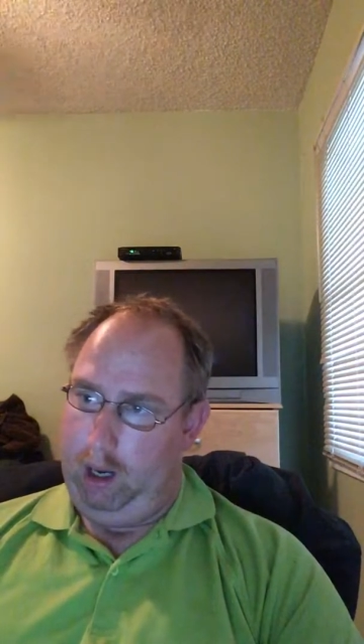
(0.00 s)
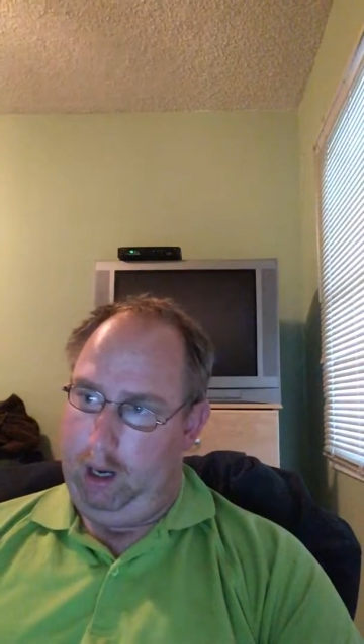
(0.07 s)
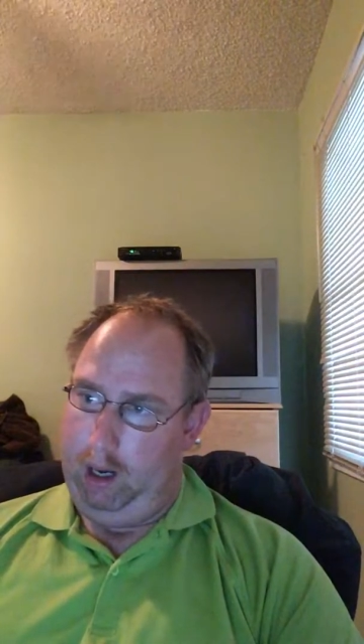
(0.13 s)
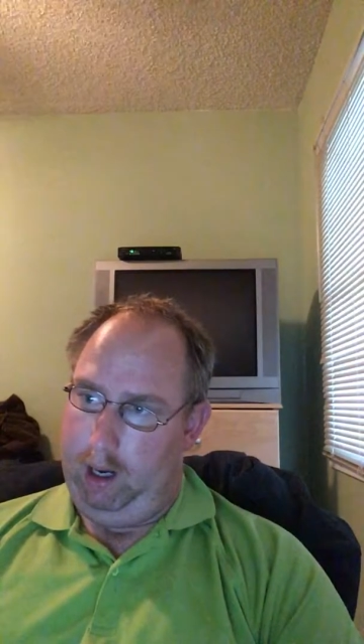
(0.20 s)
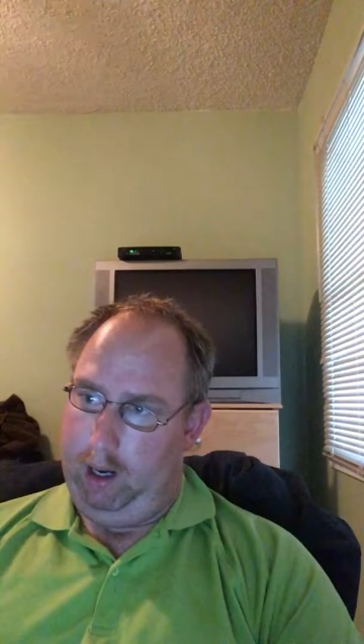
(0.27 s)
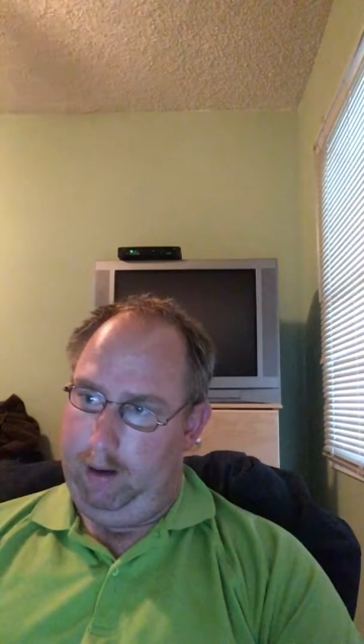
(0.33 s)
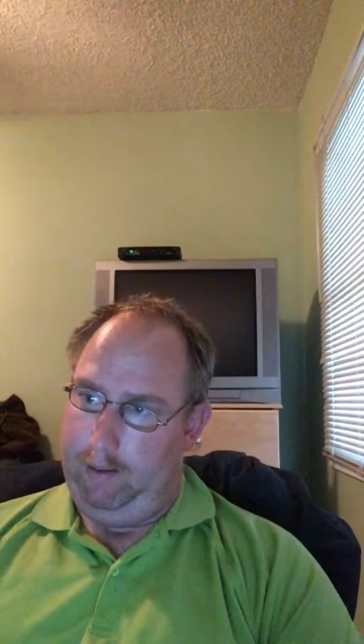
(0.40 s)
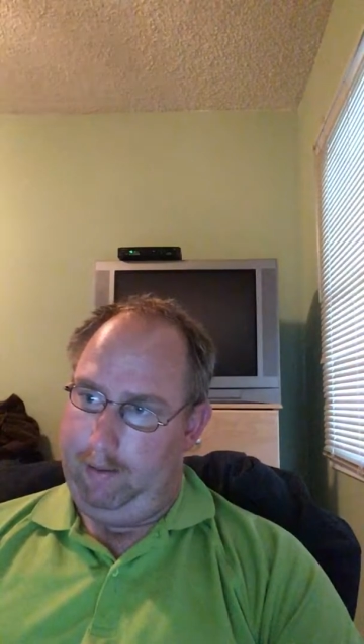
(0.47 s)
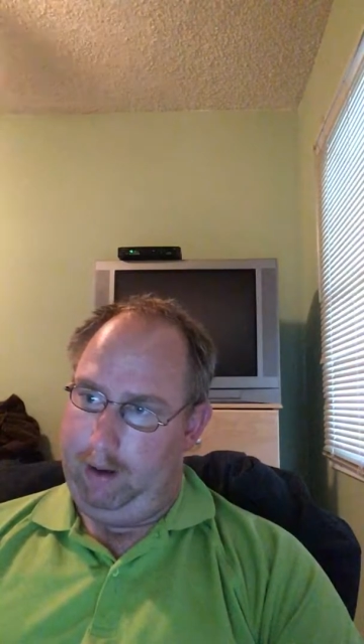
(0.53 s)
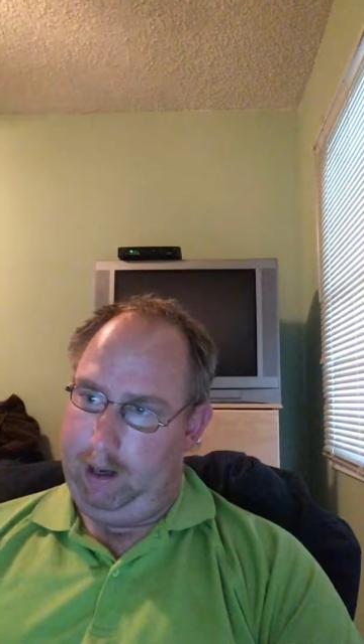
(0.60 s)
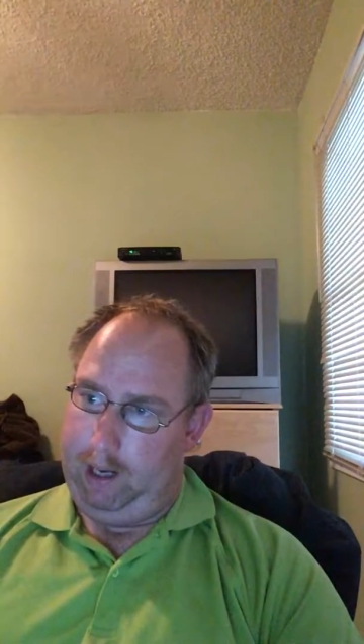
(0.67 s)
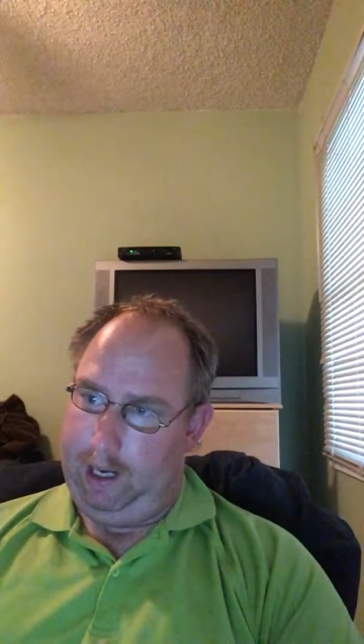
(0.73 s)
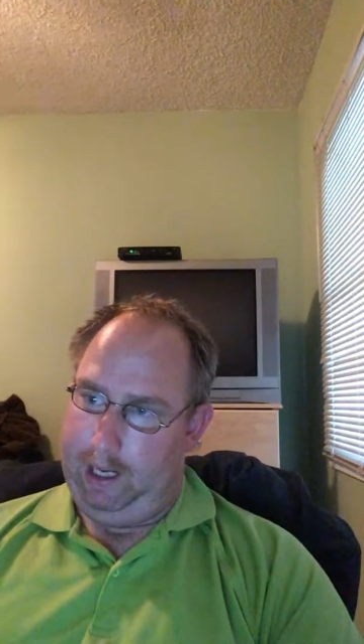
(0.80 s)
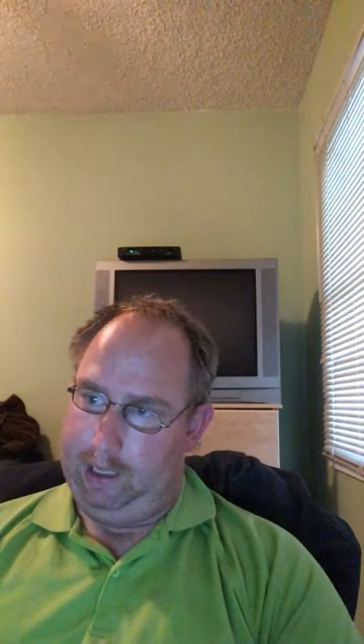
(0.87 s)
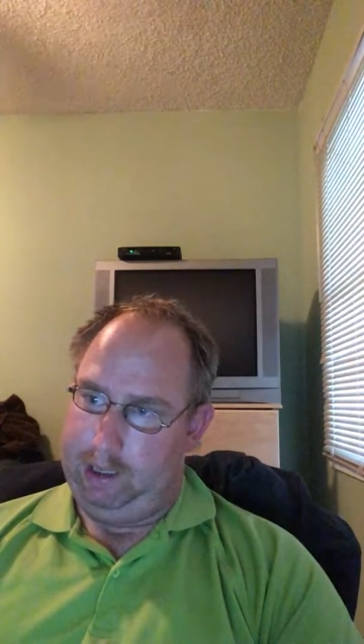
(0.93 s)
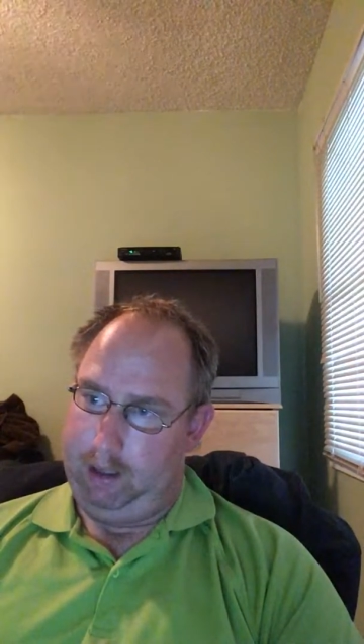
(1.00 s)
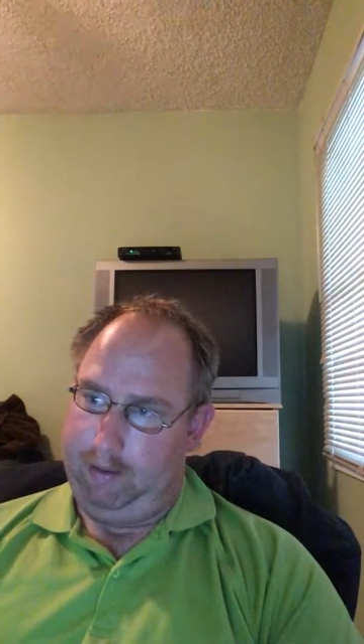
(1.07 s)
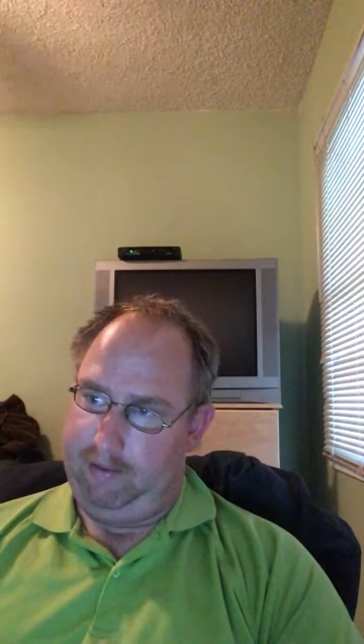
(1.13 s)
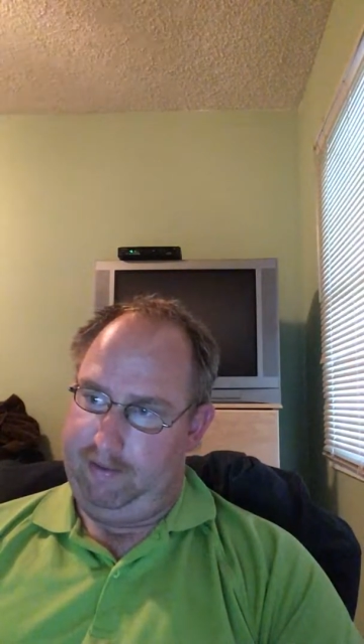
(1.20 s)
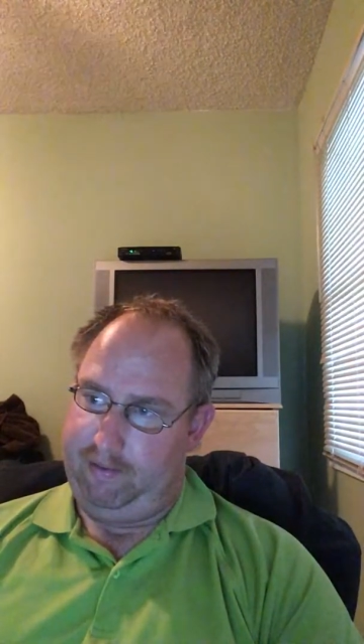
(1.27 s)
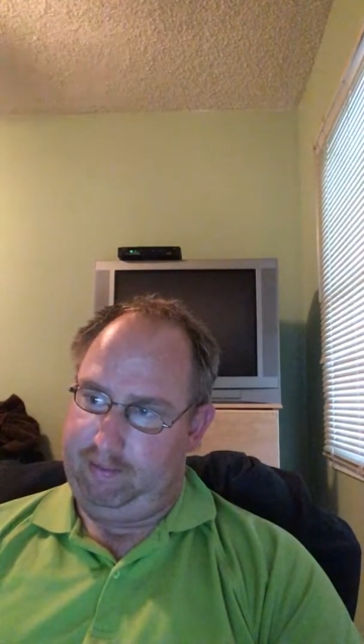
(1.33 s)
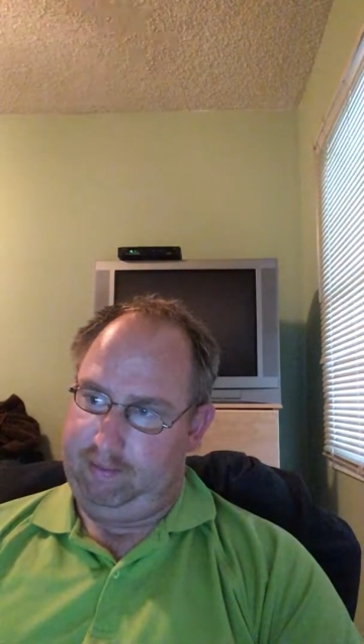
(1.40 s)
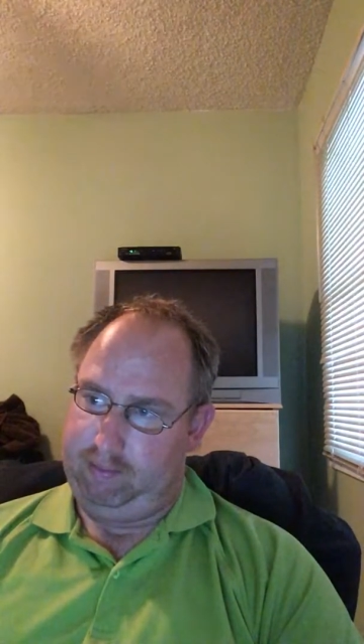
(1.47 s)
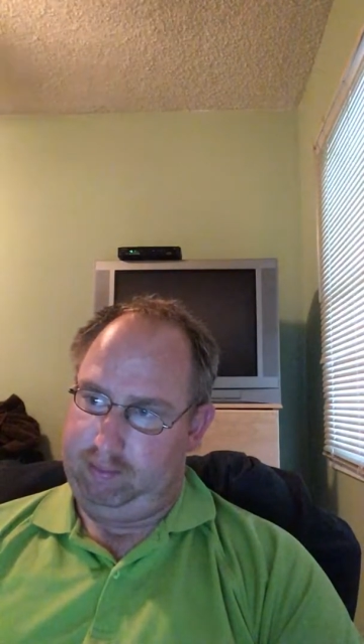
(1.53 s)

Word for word: uh, as of